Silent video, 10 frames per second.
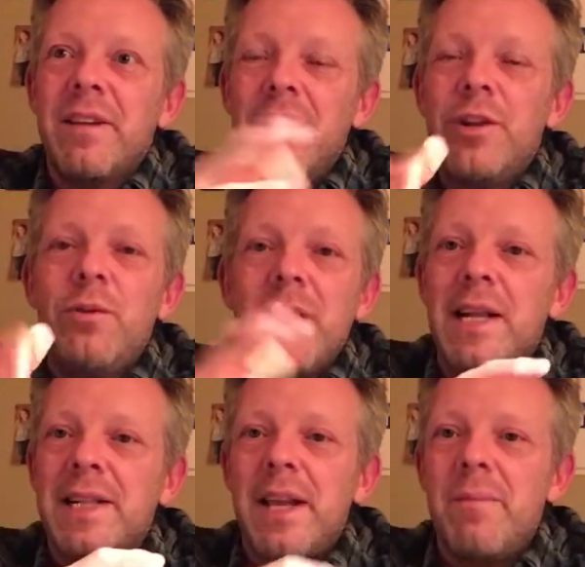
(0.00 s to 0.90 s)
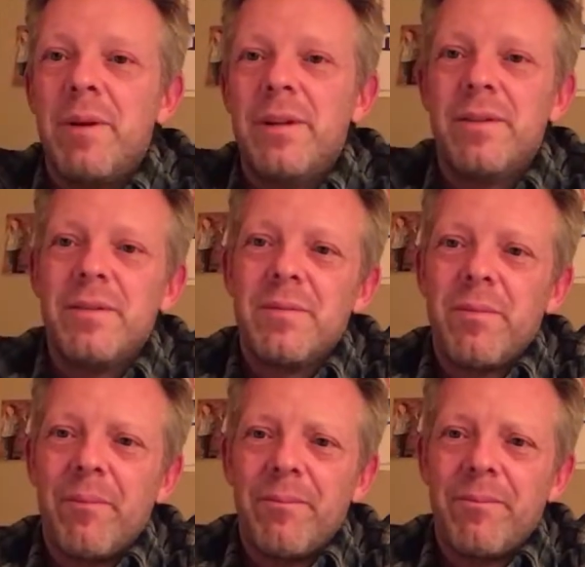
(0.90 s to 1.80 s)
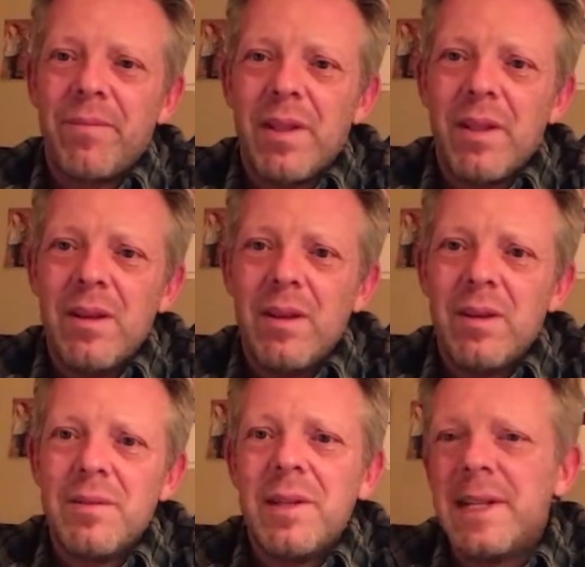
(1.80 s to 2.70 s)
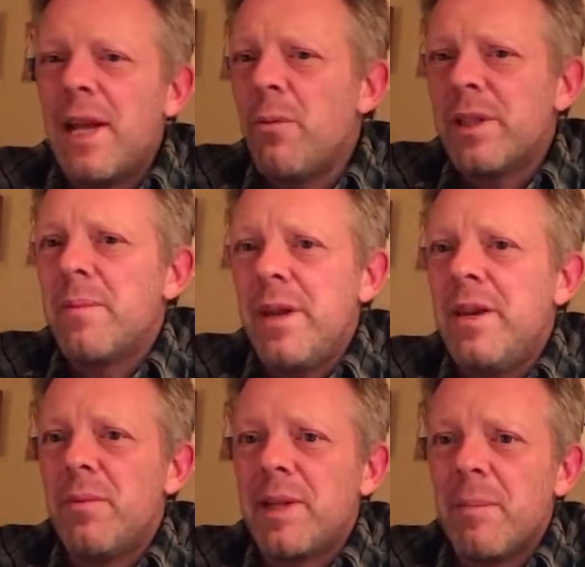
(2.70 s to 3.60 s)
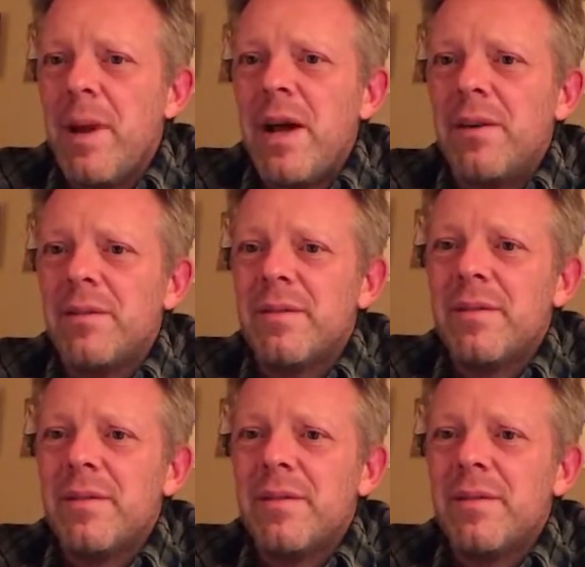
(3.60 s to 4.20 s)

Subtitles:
issued that statement to say what the meeting was about.